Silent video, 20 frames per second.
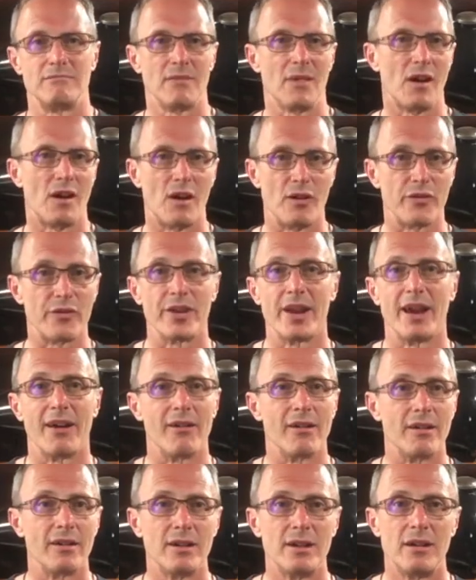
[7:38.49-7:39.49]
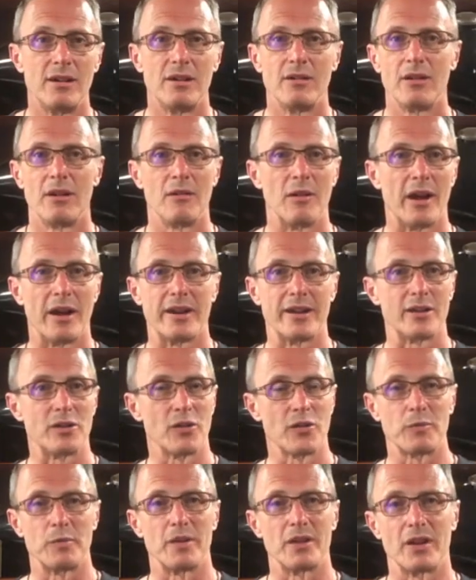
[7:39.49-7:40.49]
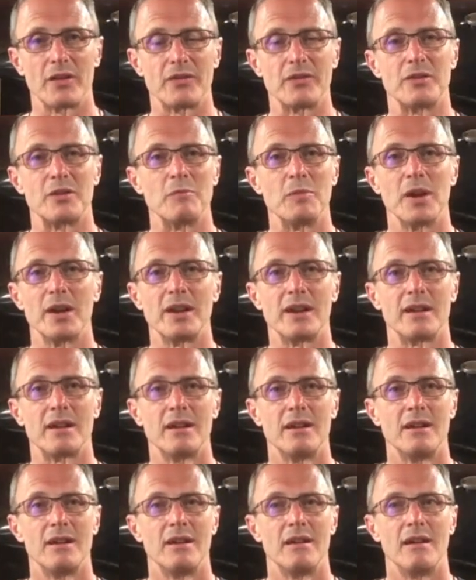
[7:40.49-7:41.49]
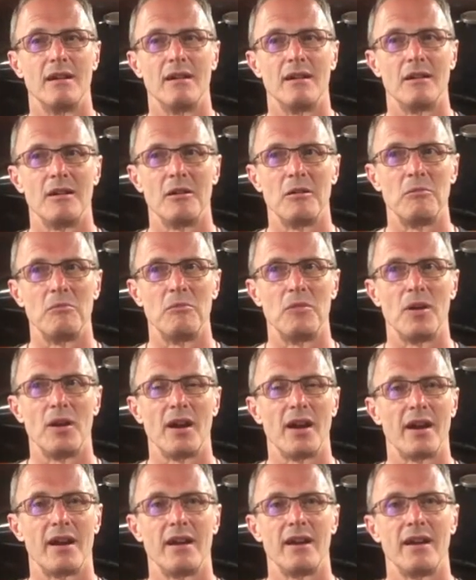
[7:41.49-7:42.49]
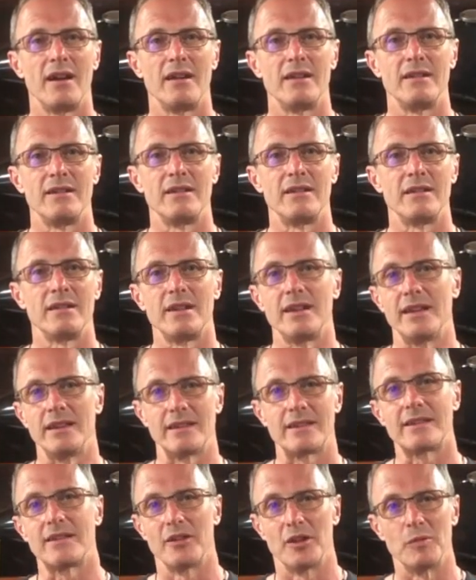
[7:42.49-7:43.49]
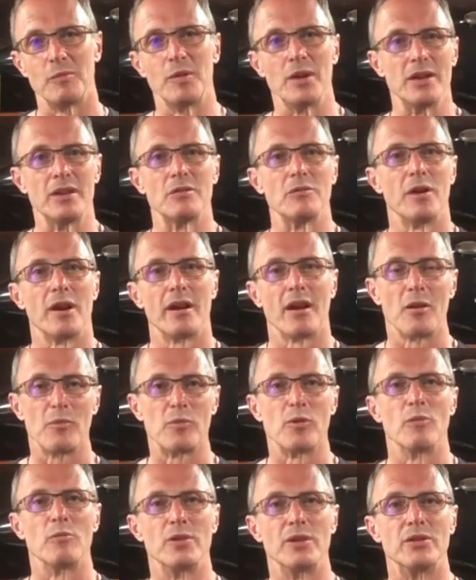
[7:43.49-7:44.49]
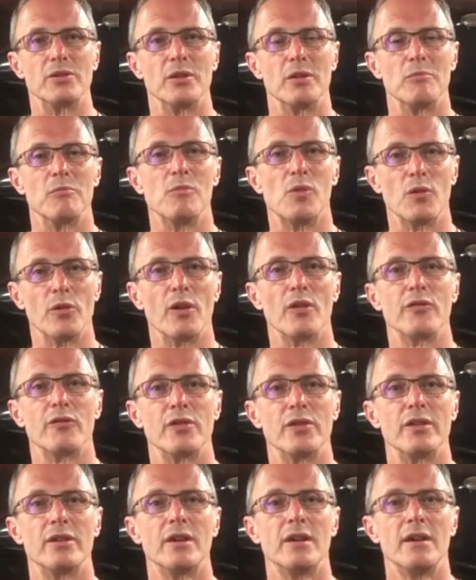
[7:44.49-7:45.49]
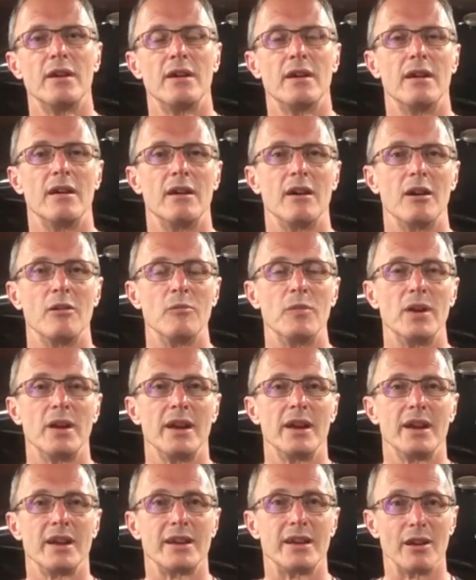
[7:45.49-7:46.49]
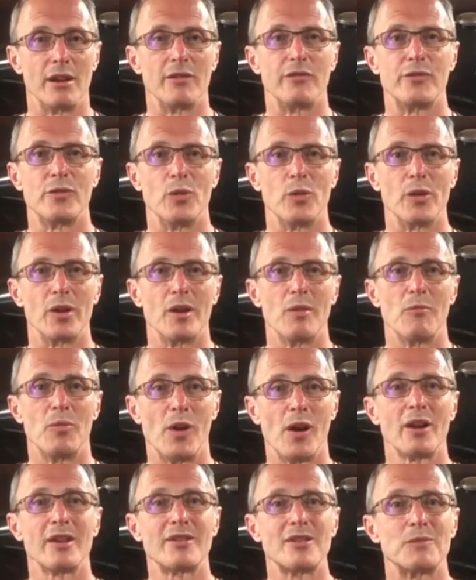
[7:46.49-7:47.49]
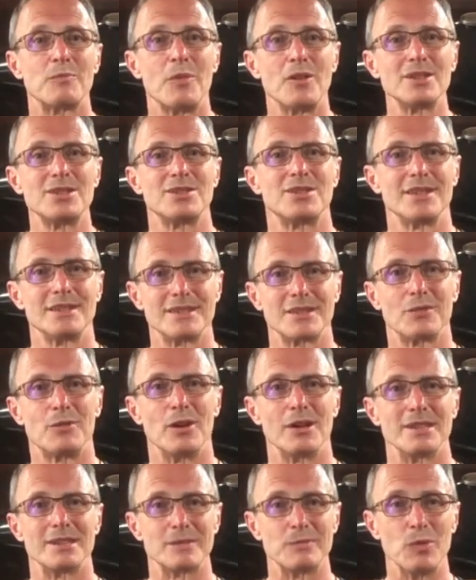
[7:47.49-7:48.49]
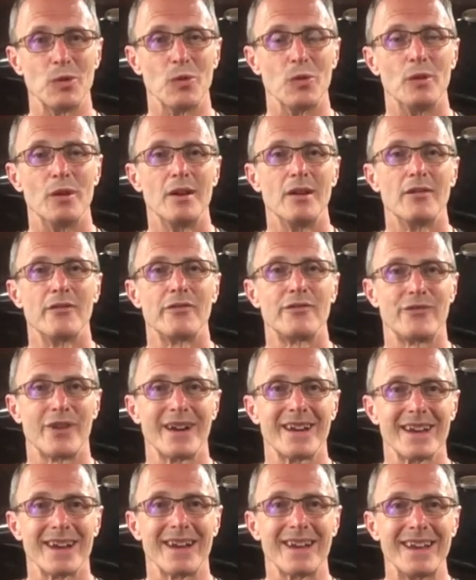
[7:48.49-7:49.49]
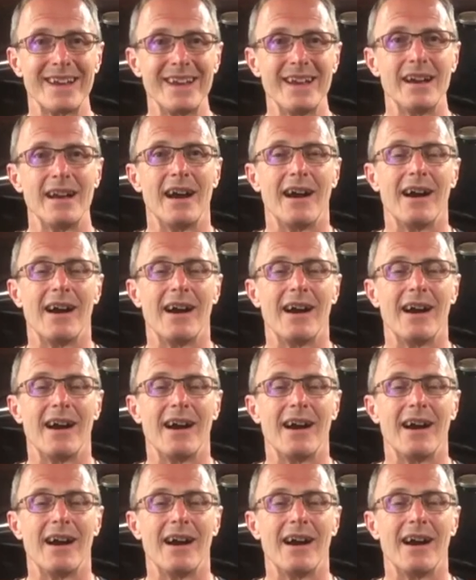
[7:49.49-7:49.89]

half an hour and it cost me nothing to make, and it's going to be the way I probably do it more often going forward, partly because my shed's quite small. Frankly,